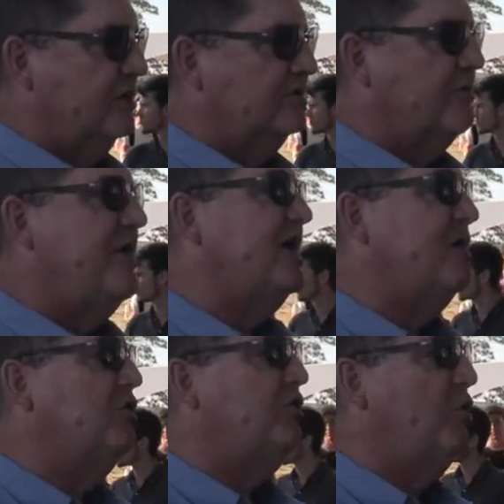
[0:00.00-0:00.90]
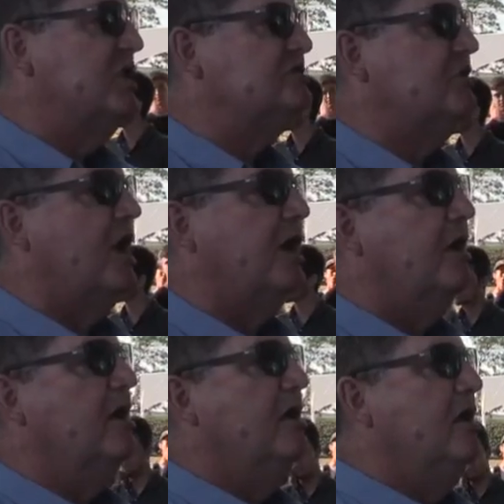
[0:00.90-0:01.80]
depending on what the wind's like.
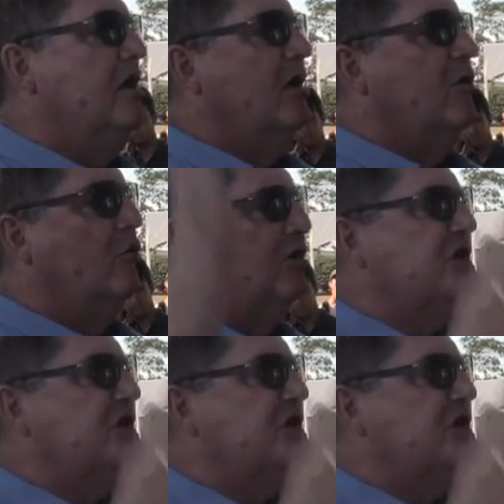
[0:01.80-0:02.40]
We're